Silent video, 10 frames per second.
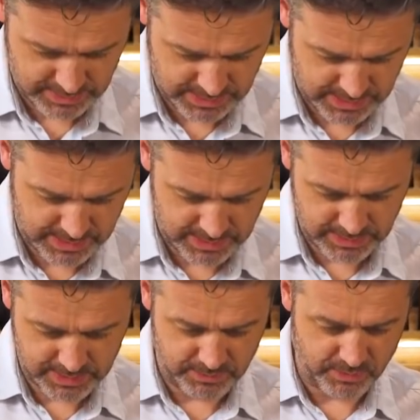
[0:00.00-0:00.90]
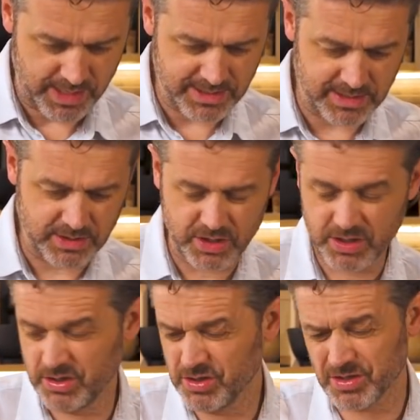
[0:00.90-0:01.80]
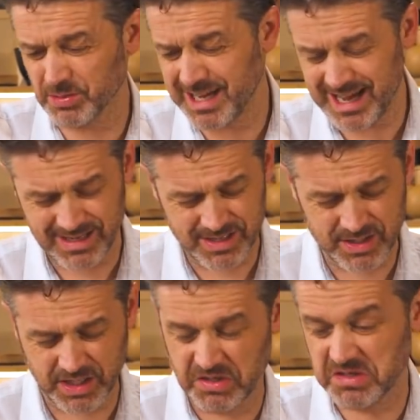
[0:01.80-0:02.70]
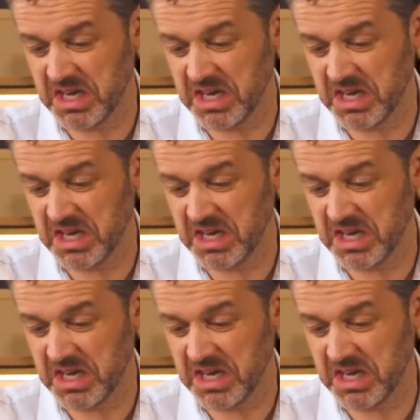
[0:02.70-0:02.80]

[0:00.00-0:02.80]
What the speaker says: and some raisins. You can use sultanas, you can use